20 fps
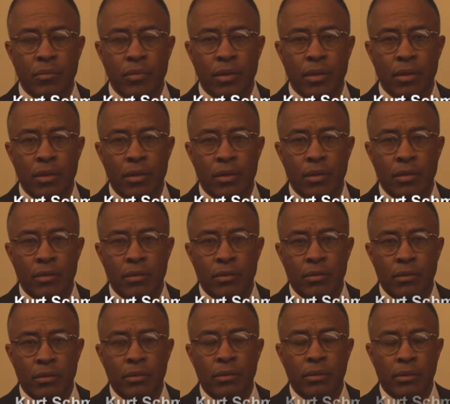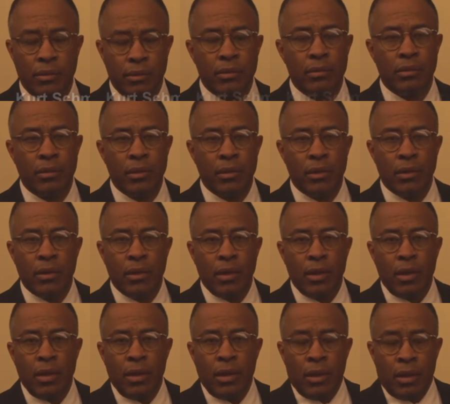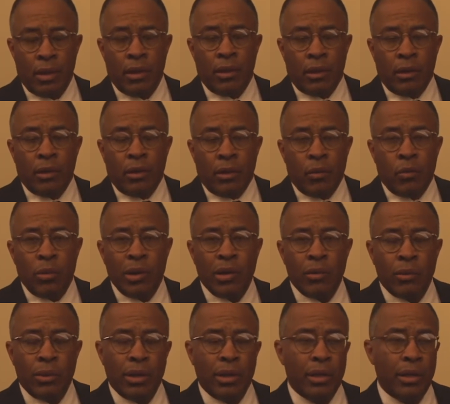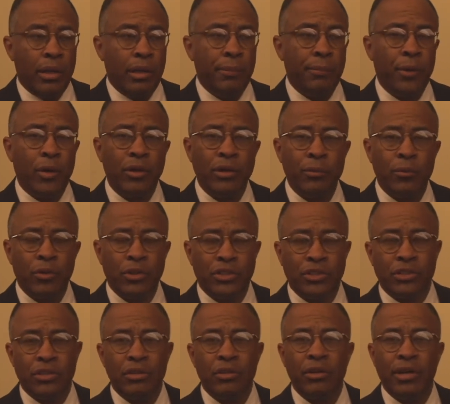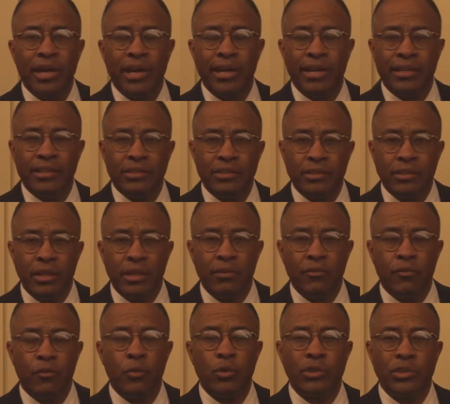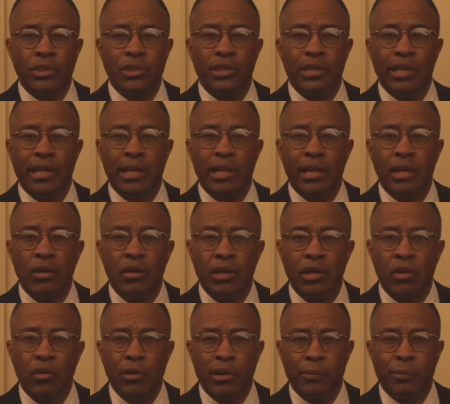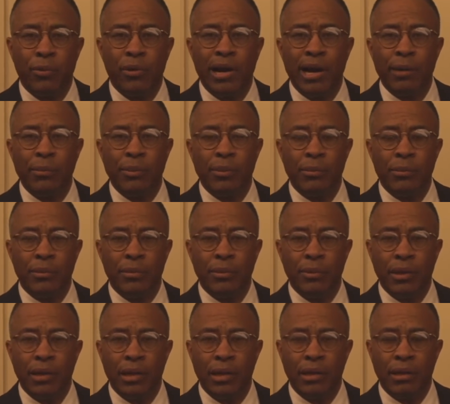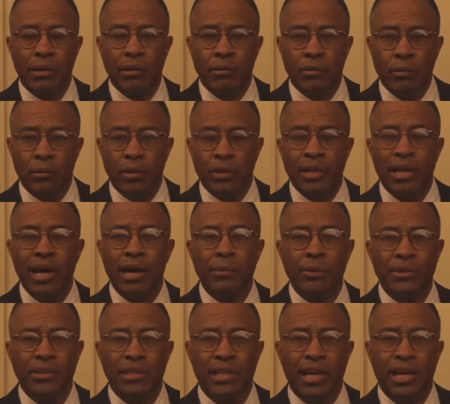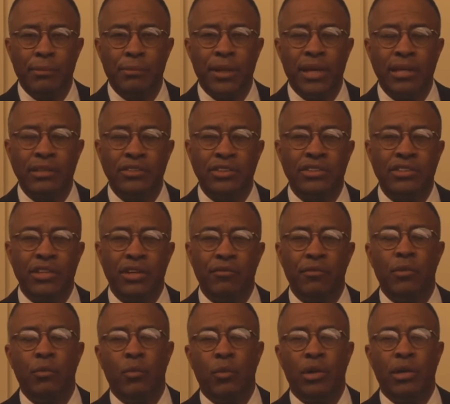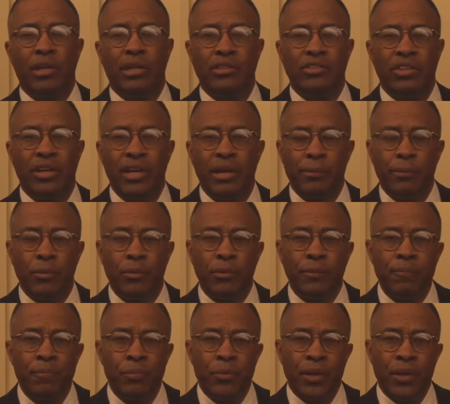What changes have been able to be, be brought forward? Well, there? Baltimore still has, unfortunately, an ongoing problem uh, with homicide, but I'll just give you one example.